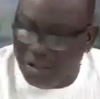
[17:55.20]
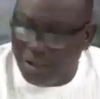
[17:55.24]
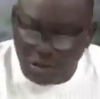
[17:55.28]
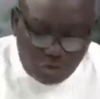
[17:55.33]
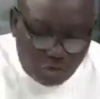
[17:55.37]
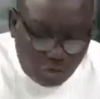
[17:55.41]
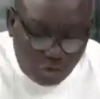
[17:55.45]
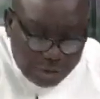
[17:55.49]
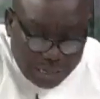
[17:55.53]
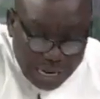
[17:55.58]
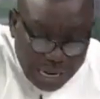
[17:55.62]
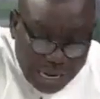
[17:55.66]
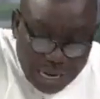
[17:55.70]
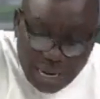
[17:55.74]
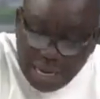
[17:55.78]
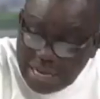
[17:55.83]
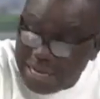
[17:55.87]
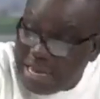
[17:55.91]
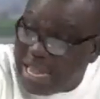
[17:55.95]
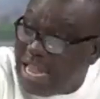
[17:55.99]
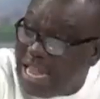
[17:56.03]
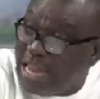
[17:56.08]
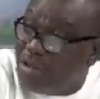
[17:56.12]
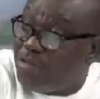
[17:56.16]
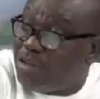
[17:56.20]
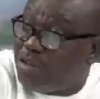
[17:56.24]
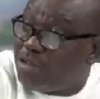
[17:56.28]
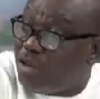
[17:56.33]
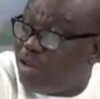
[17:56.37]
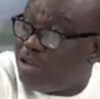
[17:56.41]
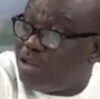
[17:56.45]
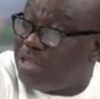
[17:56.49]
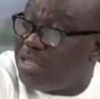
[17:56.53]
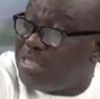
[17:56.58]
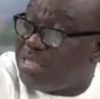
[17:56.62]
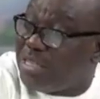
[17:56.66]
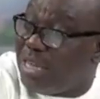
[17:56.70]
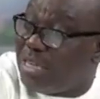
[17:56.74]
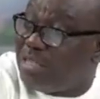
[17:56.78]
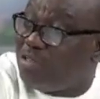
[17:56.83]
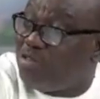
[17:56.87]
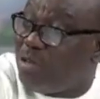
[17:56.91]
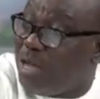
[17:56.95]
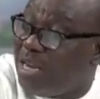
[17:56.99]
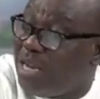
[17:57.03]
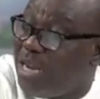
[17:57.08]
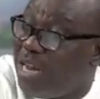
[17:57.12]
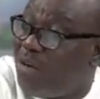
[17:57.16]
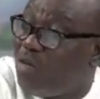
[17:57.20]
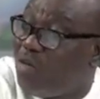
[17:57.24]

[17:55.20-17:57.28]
Today, the end result is that you are now